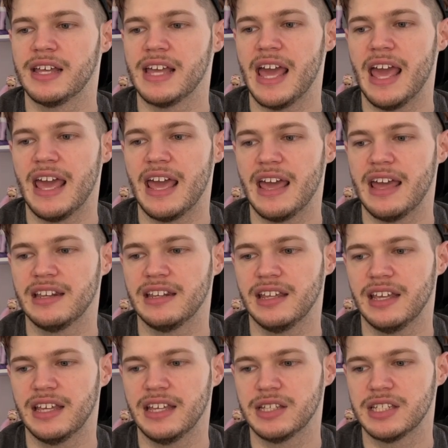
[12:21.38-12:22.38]

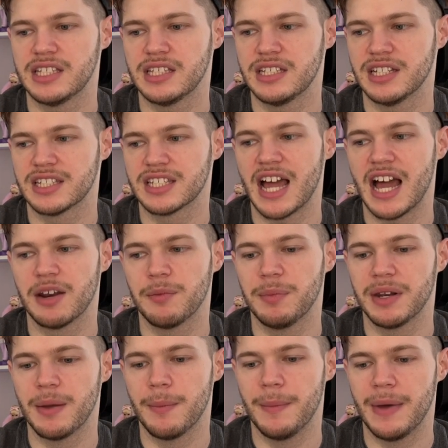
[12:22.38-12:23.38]
and it's just kind of
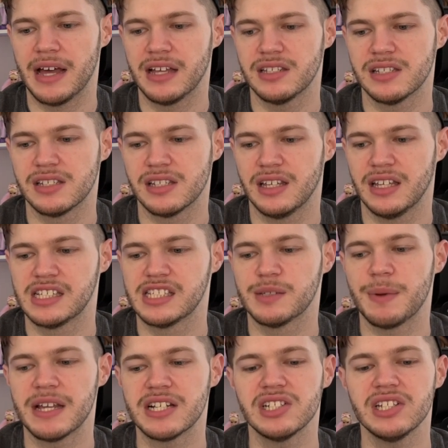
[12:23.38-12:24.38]
been a mess,
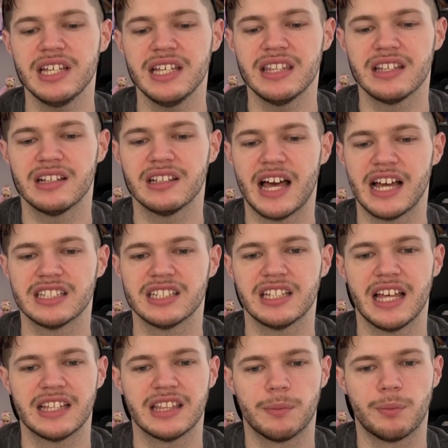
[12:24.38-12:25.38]
especially the
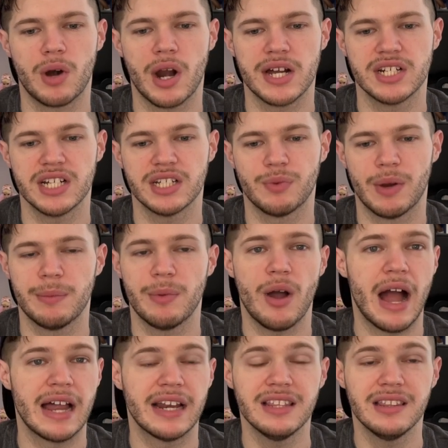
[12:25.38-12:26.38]
like the Project Rainbow
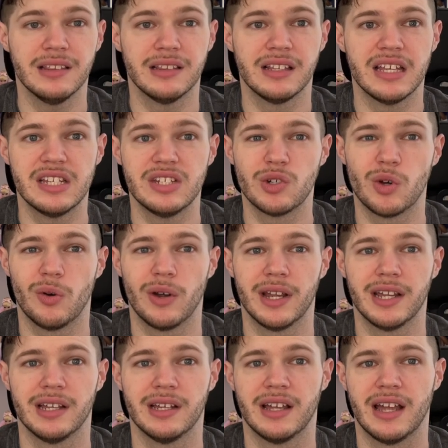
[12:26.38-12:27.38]
I didn't
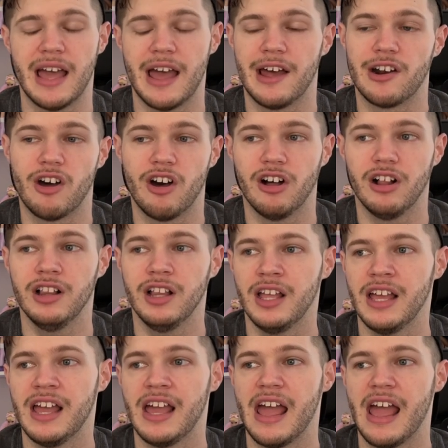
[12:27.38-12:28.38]
enjoy at all.
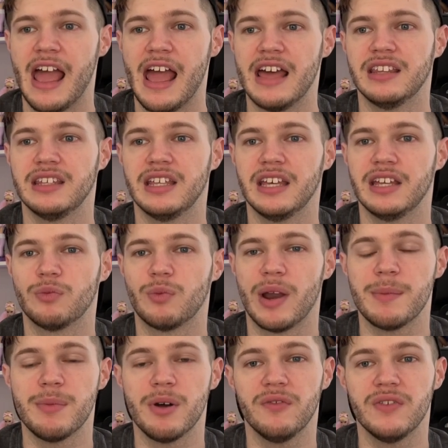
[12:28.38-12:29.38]
And then
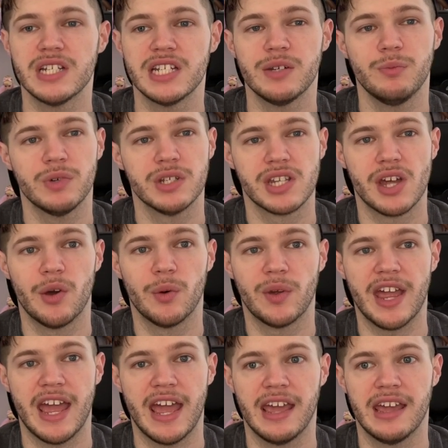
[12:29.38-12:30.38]
Rainbow Vision was
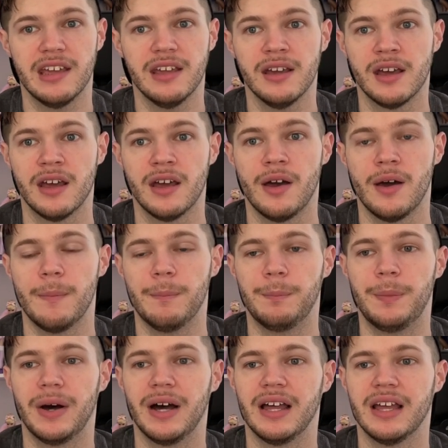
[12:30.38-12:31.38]
okay,
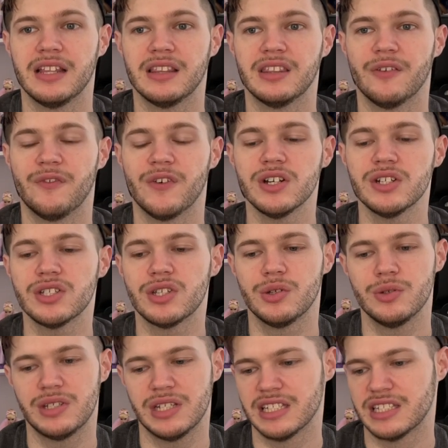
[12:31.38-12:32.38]
but the first
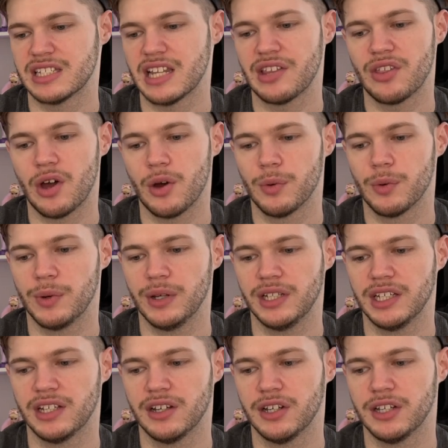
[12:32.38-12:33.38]
two seasons I thought were
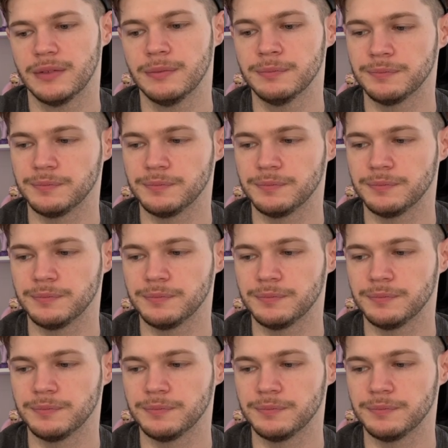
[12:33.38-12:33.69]
really good,